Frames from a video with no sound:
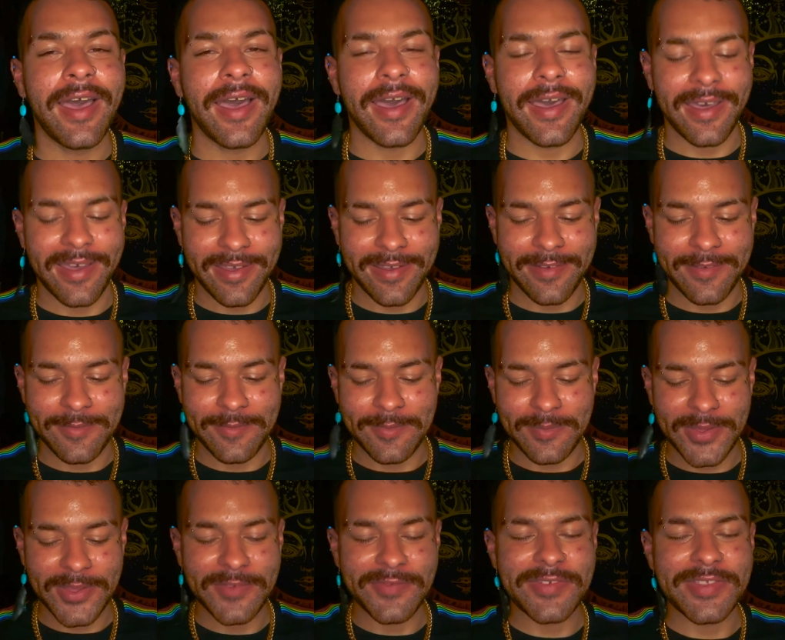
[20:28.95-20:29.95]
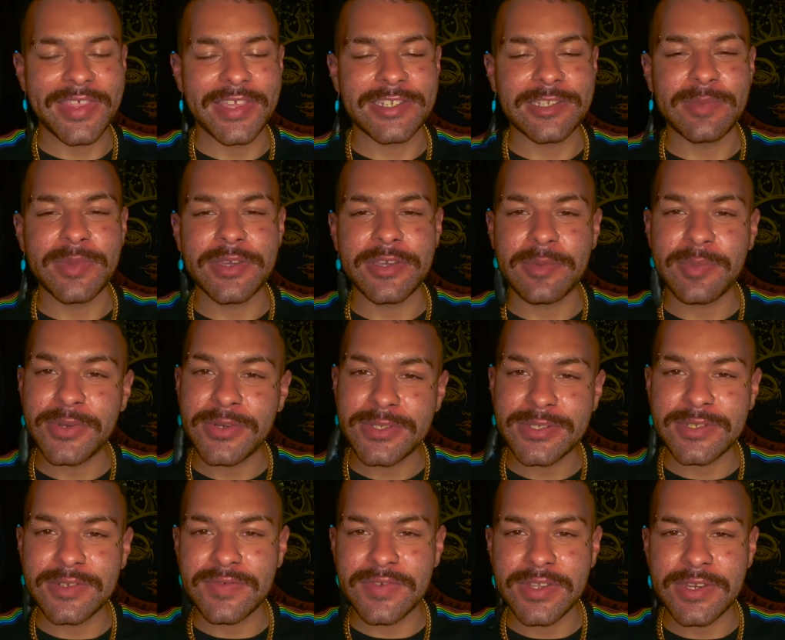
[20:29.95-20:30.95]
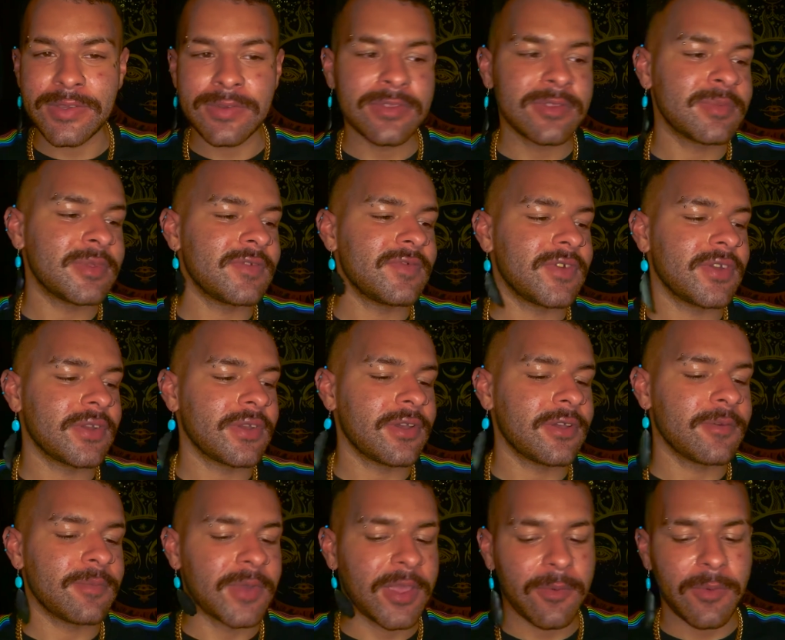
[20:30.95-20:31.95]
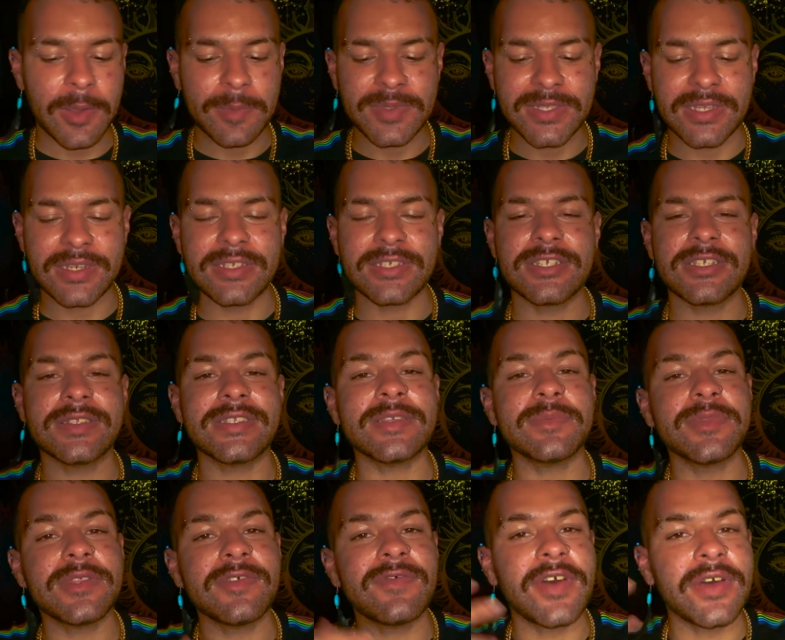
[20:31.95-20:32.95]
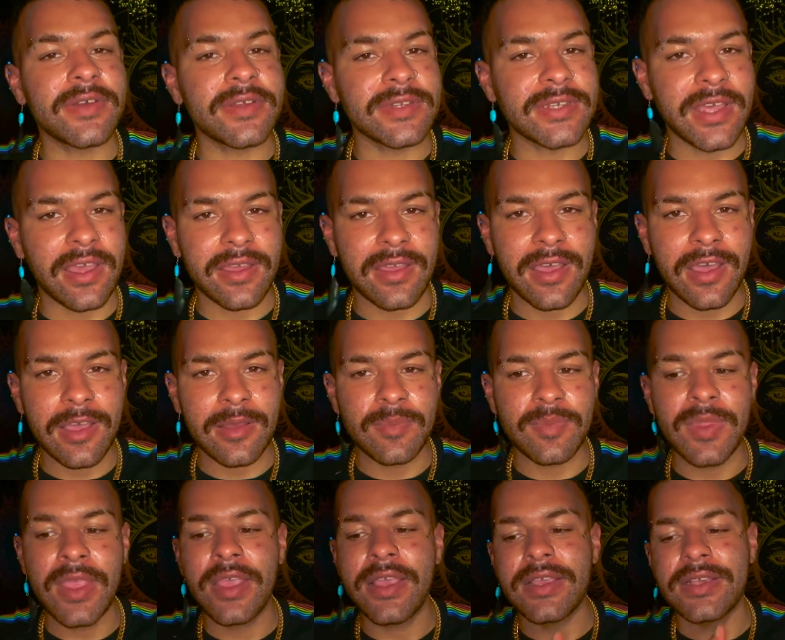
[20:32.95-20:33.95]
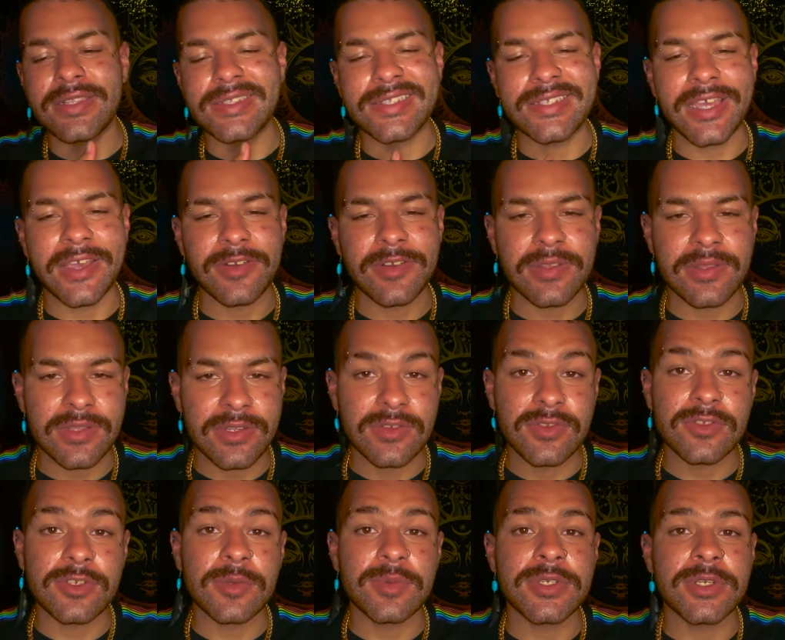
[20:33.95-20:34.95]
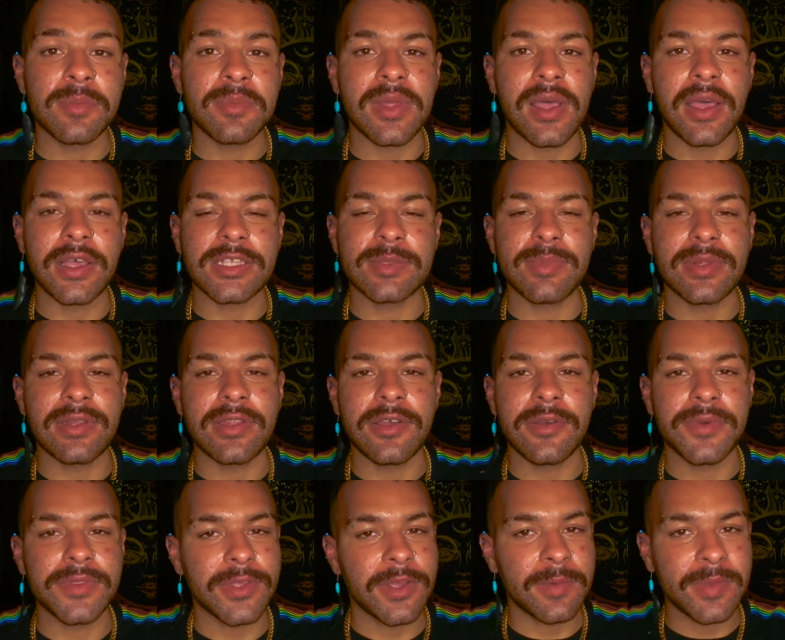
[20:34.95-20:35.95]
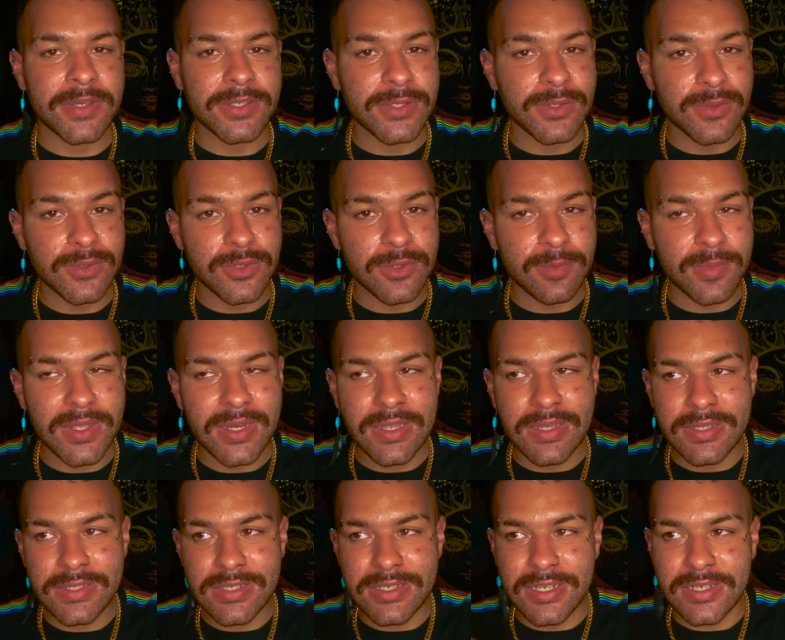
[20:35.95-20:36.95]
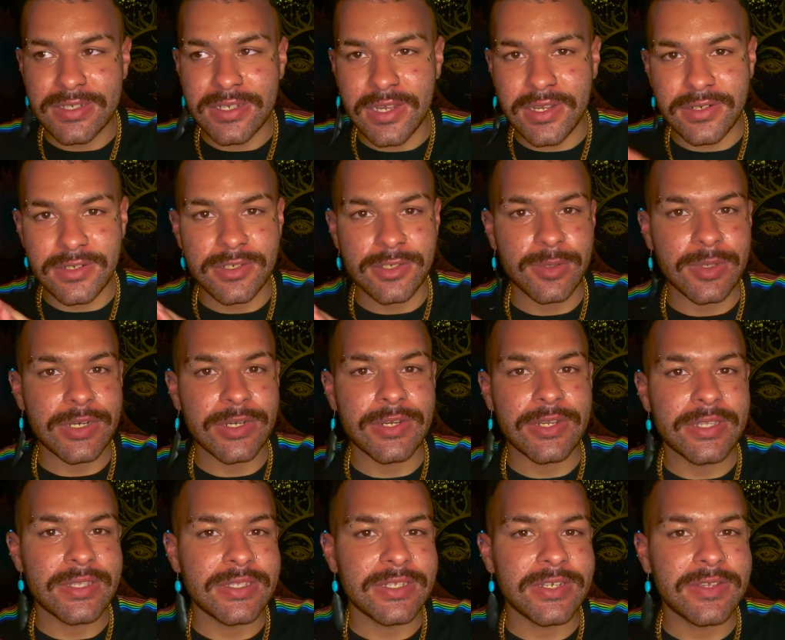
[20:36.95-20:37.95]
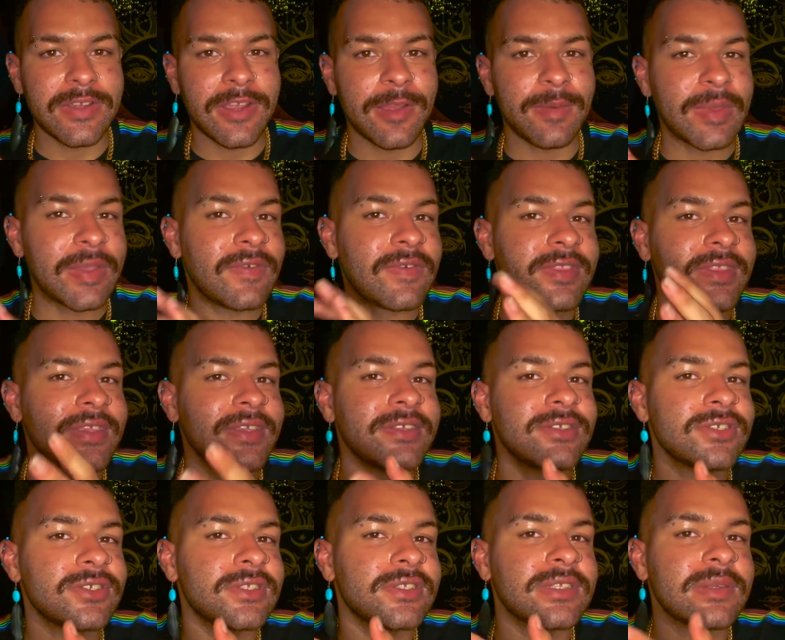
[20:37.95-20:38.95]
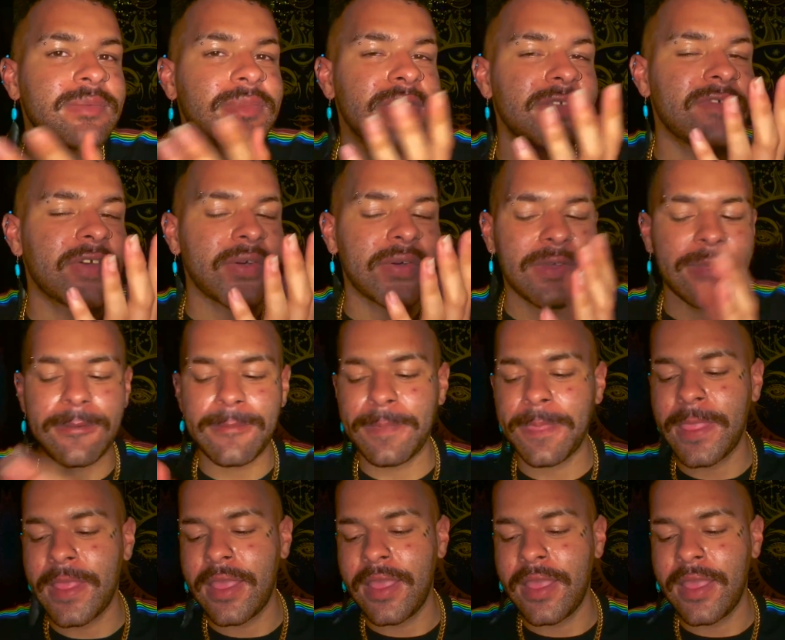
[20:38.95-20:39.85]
But if you'd like to book a personal reading with me, Virgo, my website is just simplyvelca.com. It's down in the description box below with all my social medias, TikTok, Twitter, Instagram, everything is just Simply Velca.